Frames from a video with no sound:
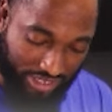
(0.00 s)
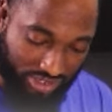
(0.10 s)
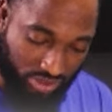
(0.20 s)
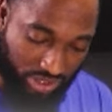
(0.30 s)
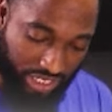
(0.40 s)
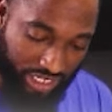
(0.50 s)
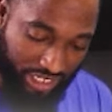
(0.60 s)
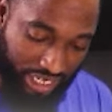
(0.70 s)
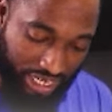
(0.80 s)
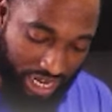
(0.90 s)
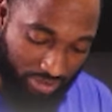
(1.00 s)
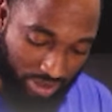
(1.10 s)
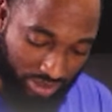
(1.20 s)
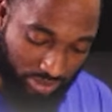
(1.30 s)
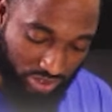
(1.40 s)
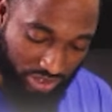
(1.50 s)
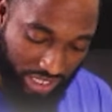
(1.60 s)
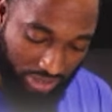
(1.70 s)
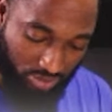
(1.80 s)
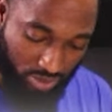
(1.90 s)
So to indicate that we are switching
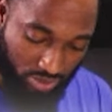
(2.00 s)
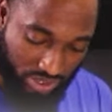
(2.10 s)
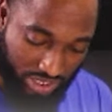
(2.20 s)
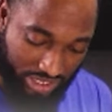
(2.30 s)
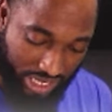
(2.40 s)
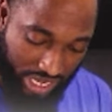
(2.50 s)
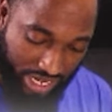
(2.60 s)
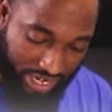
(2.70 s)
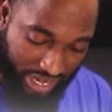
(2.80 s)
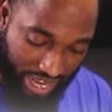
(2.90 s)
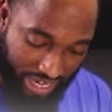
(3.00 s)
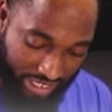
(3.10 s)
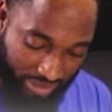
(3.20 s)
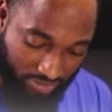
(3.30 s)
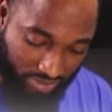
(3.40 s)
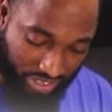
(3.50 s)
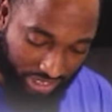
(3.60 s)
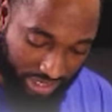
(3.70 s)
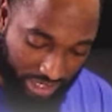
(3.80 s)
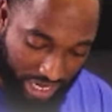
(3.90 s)
signs, we use this negative to
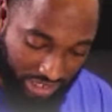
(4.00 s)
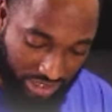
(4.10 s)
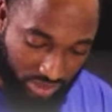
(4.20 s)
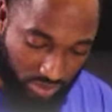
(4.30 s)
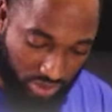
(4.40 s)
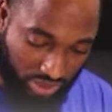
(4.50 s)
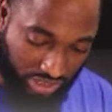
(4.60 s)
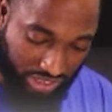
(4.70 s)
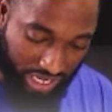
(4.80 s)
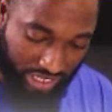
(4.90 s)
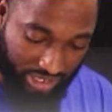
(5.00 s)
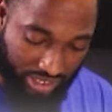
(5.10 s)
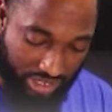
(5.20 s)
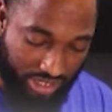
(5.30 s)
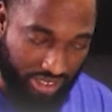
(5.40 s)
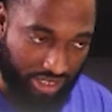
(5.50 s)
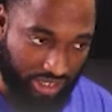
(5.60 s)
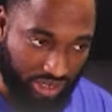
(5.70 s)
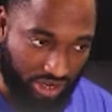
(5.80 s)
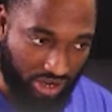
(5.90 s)
indicate that they're switching the sign
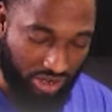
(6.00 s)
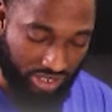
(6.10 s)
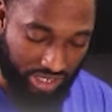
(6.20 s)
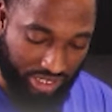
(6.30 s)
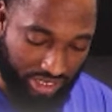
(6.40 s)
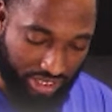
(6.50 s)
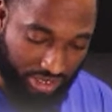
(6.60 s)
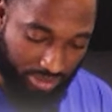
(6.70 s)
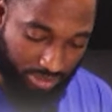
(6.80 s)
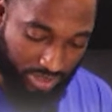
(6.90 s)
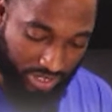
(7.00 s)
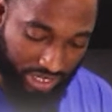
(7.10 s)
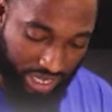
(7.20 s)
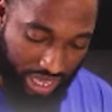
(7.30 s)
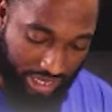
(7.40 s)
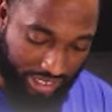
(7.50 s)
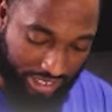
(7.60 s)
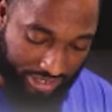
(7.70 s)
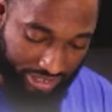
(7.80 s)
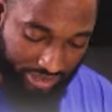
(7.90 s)
on the B and the
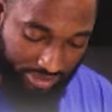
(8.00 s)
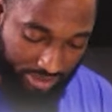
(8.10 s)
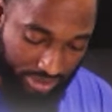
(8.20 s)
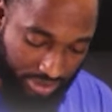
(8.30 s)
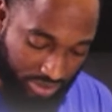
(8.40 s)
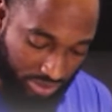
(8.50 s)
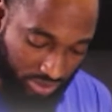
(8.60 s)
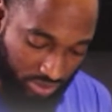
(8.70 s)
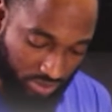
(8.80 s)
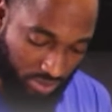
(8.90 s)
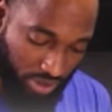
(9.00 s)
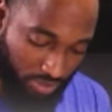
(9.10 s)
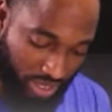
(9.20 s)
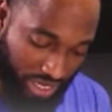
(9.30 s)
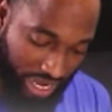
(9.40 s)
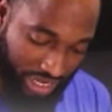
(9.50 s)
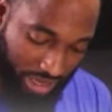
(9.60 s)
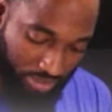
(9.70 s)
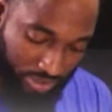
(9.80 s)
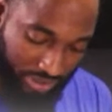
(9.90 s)
C. So what we'll end
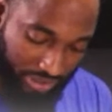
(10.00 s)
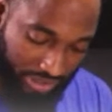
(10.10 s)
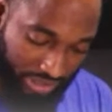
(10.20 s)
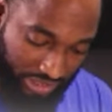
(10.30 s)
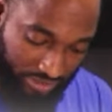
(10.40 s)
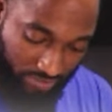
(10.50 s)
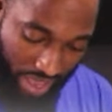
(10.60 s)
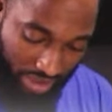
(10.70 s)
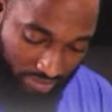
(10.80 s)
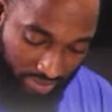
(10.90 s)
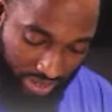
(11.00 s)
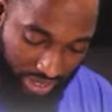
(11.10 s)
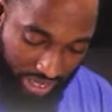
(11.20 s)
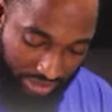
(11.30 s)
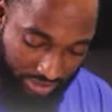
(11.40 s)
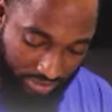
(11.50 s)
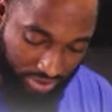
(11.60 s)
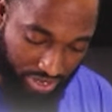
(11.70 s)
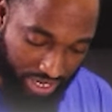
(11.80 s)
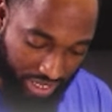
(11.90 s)
up with is 5 here and
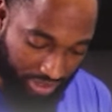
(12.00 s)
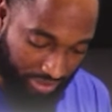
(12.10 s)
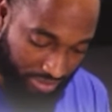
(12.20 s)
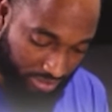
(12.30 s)
3 here.